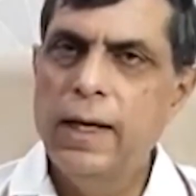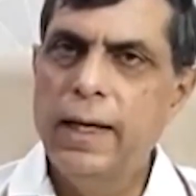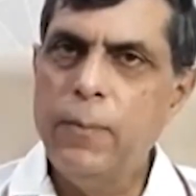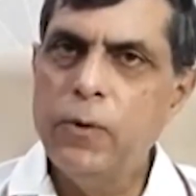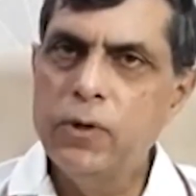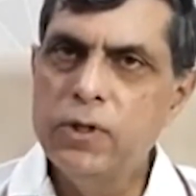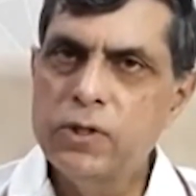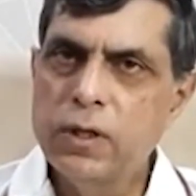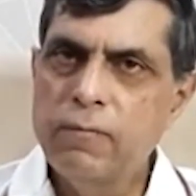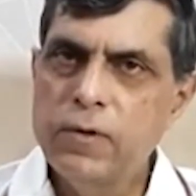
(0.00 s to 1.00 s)
kept on the
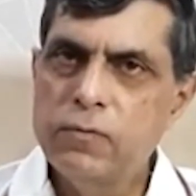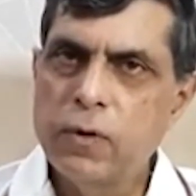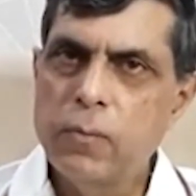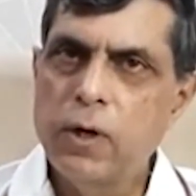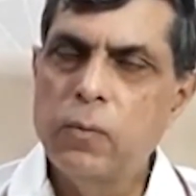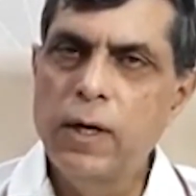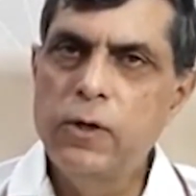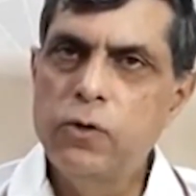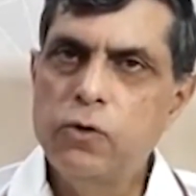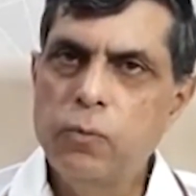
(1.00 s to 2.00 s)
surface for about
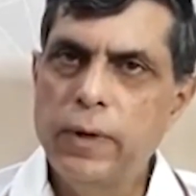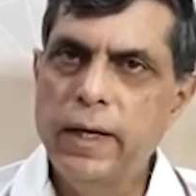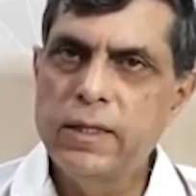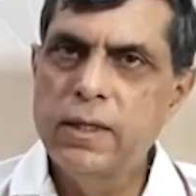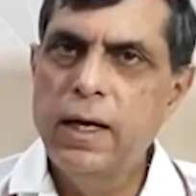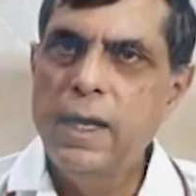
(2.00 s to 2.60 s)
1 to 2 minutes,